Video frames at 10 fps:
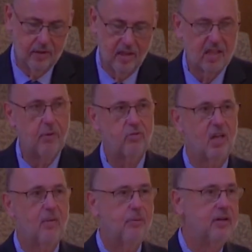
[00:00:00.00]
The most
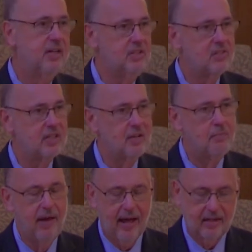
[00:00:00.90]
pernicious
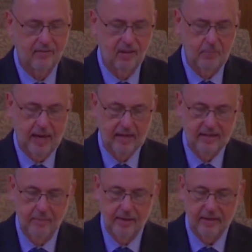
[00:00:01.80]
impact of the
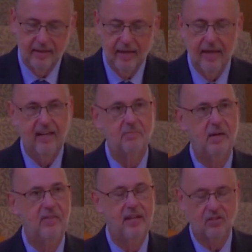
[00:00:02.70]
pandemic has been
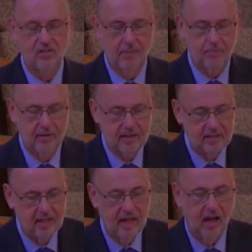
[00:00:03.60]
that it separated
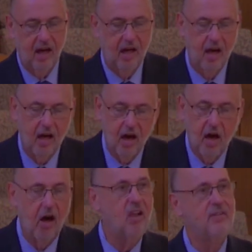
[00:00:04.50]

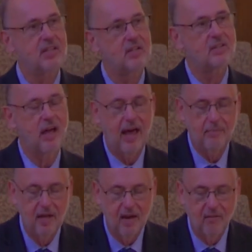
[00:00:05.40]
all of us at a time
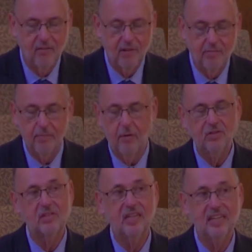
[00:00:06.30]
when we most
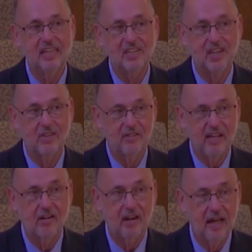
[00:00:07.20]
needed each other in
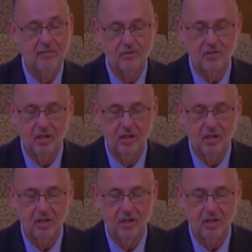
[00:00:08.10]
our lives.